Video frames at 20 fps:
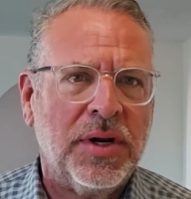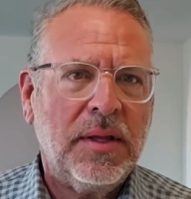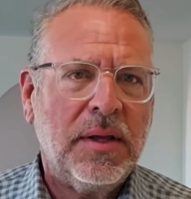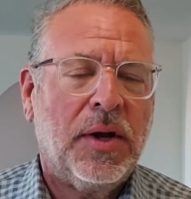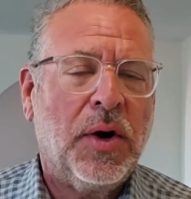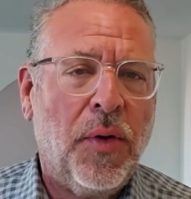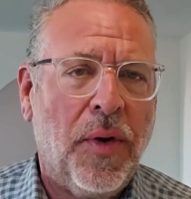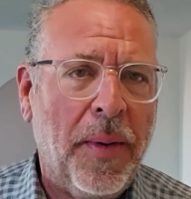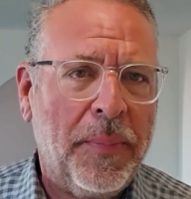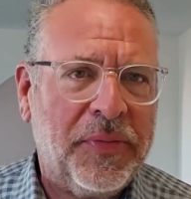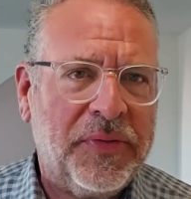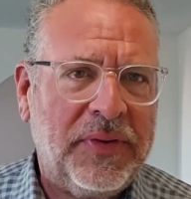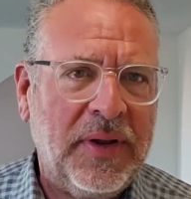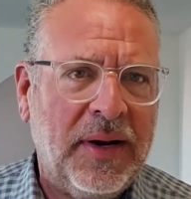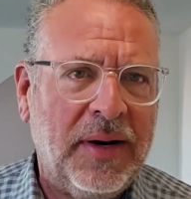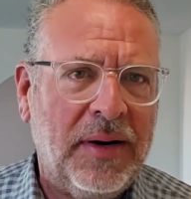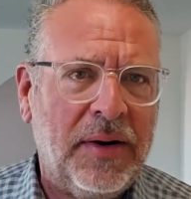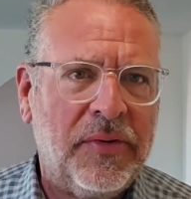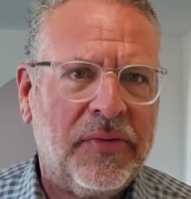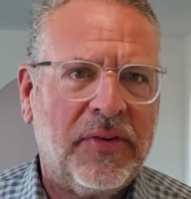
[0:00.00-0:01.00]
You go
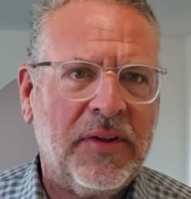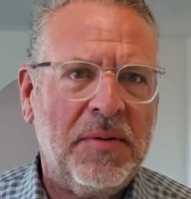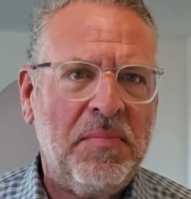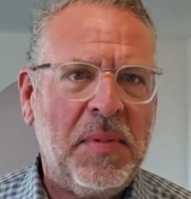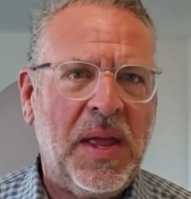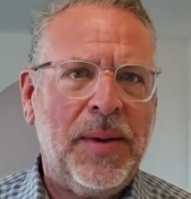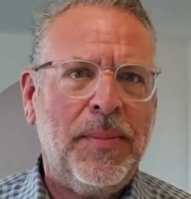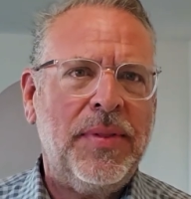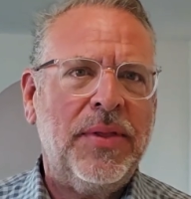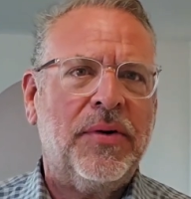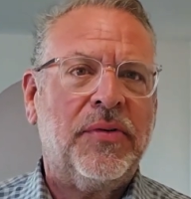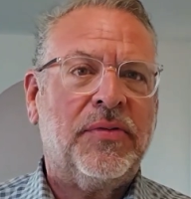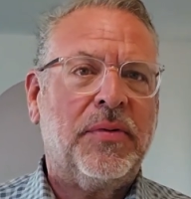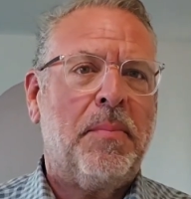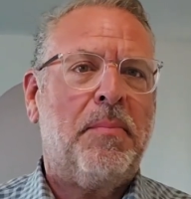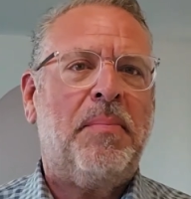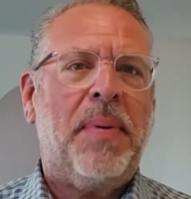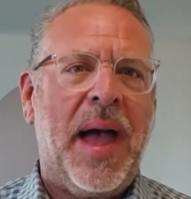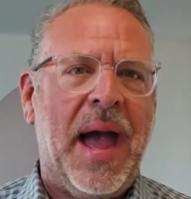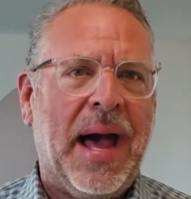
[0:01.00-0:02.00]
upstairs and maybe there's a
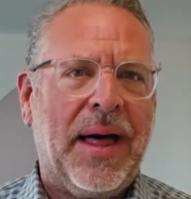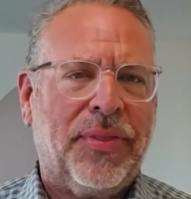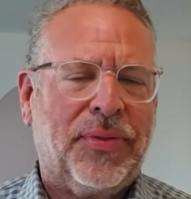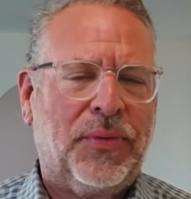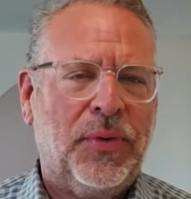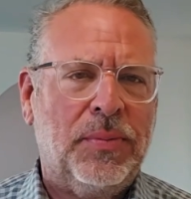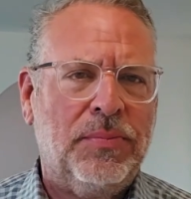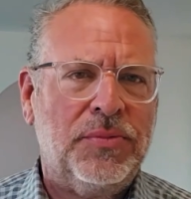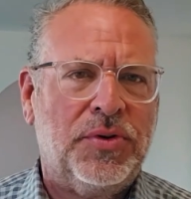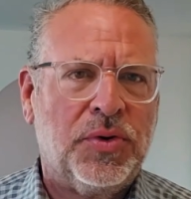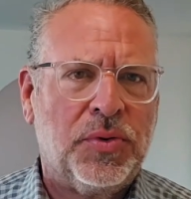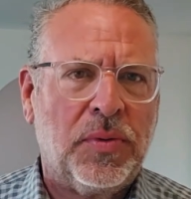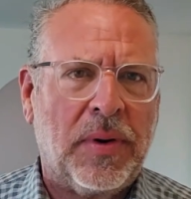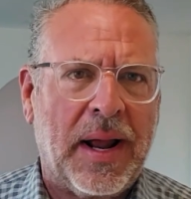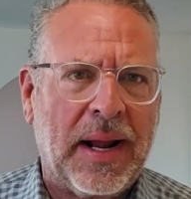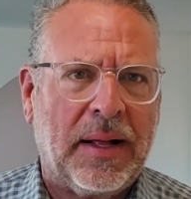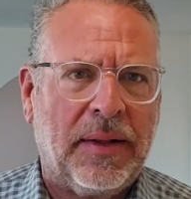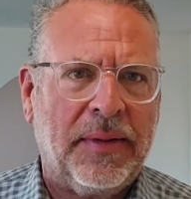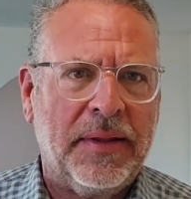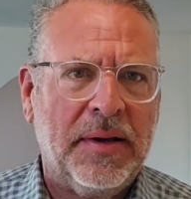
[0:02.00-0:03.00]
bathroom
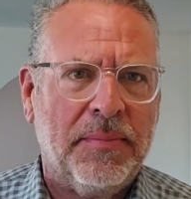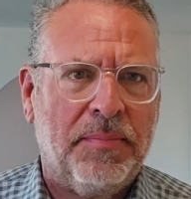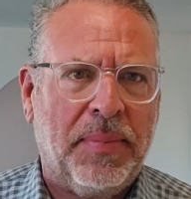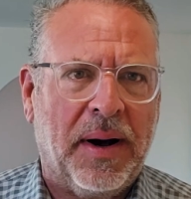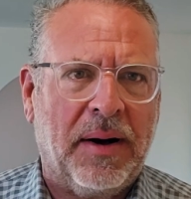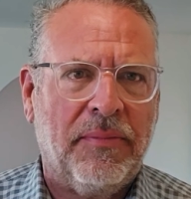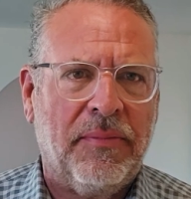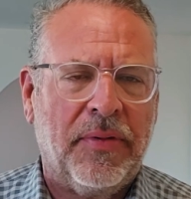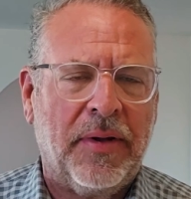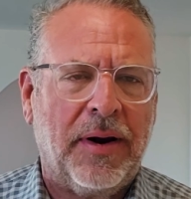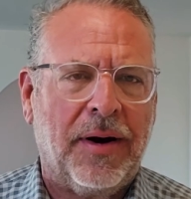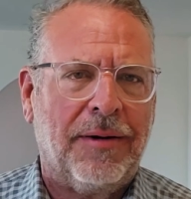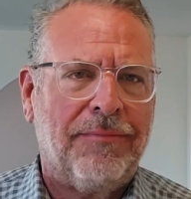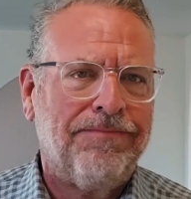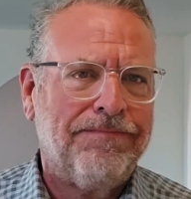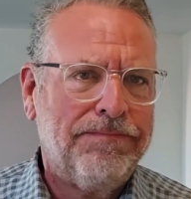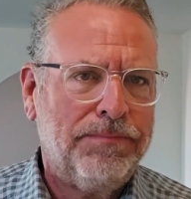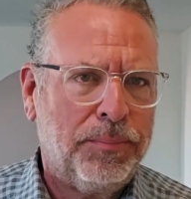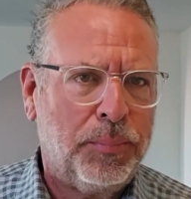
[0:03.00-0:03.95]
directly above there.